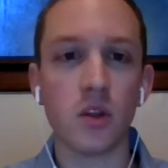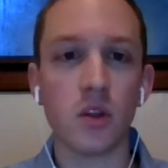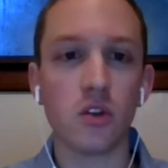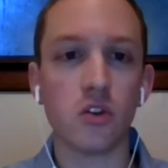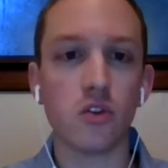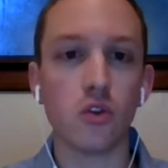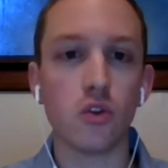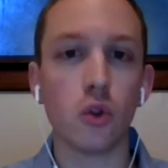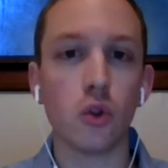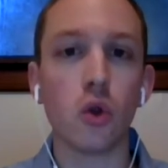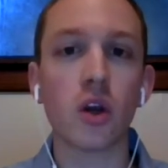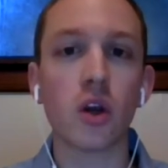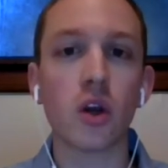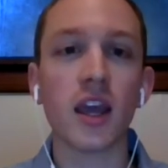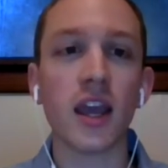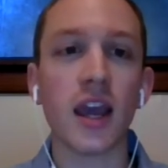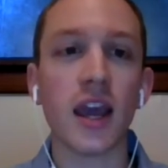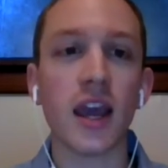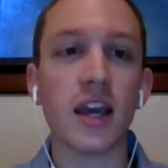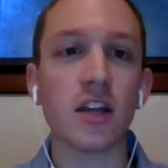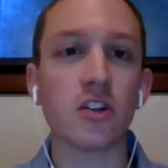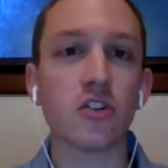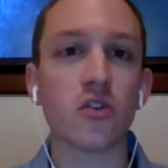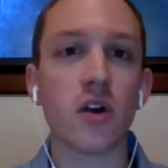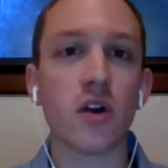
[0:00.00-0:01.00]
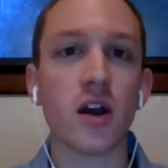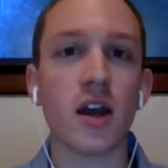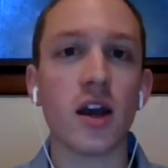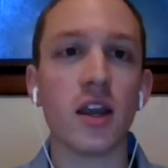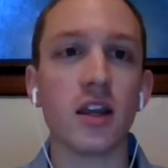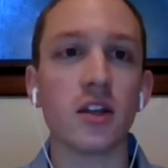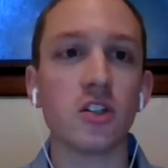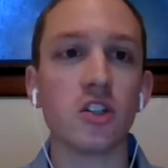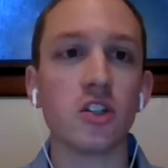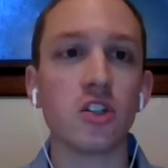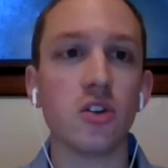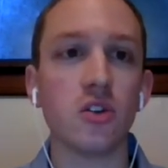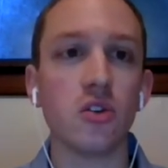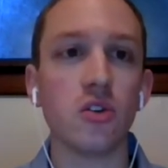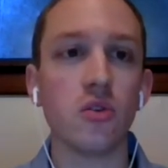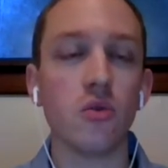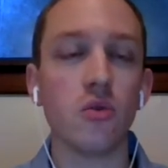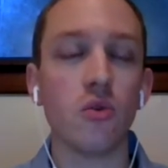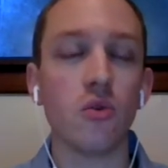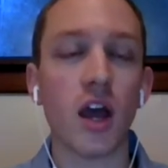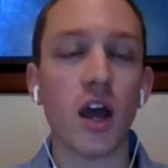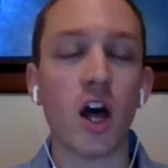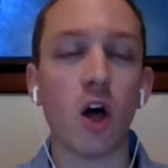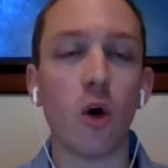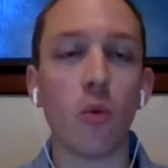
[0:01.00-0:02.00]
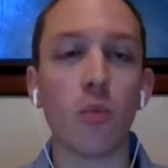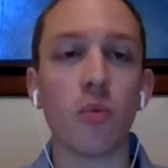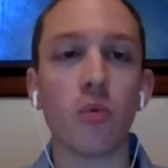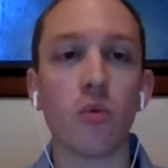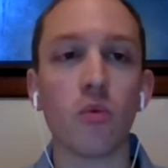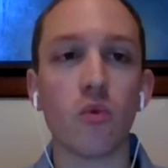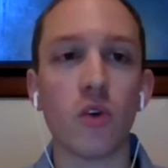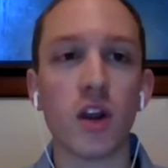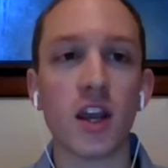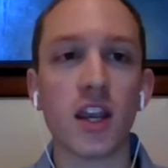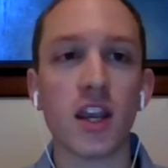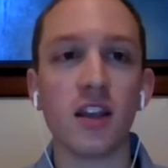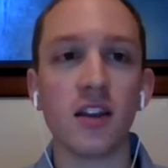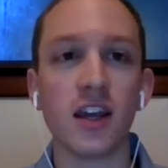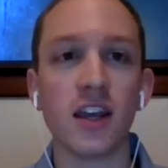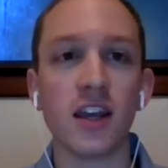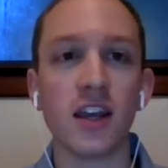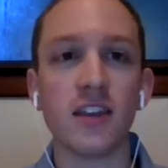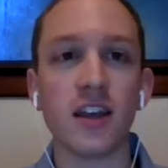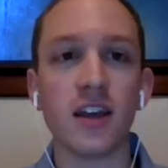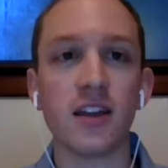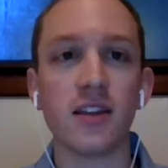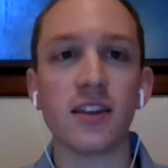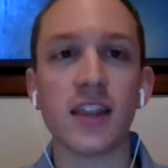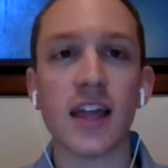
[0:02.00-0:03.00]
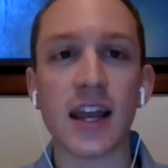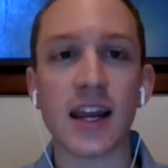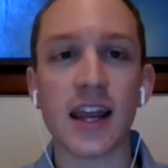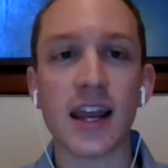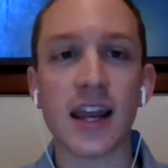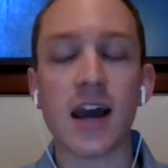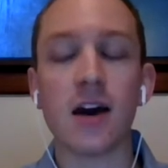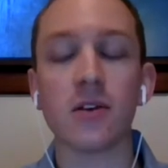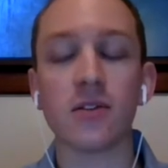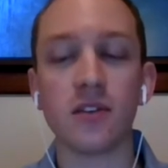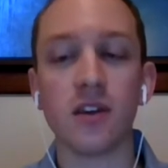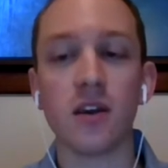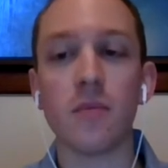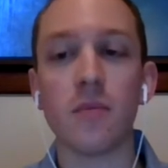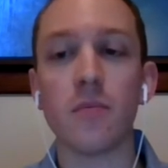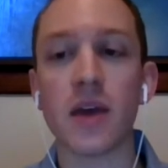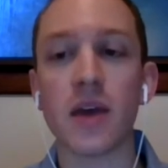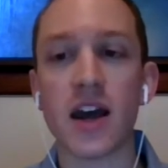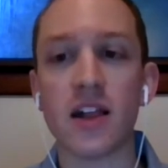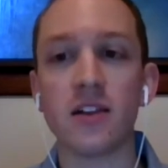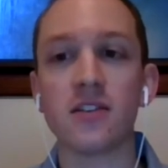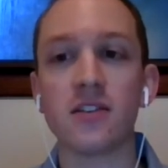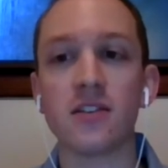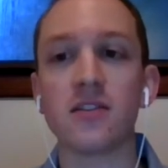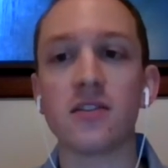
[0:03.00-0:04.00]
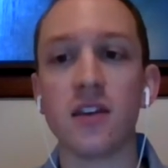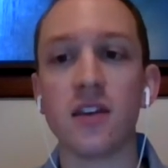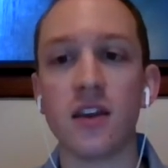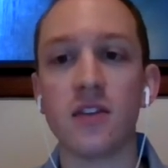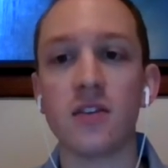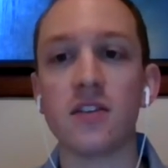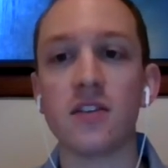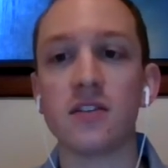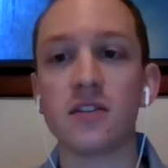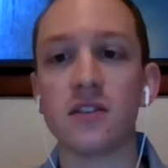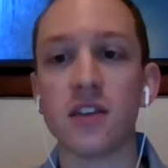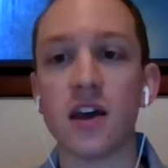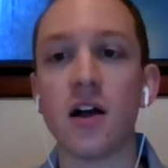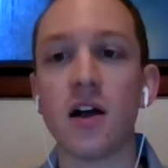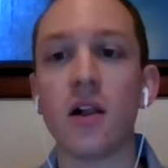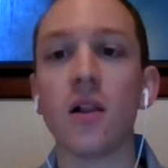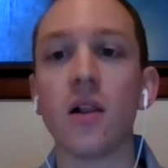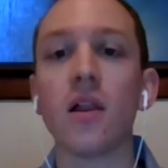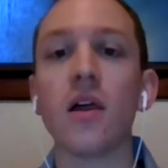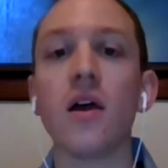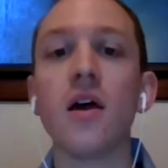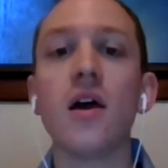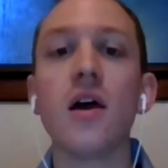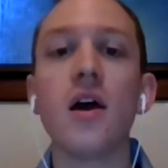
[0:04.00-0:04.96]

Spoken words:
looking at trying to help regulate that calcium balance in the cell.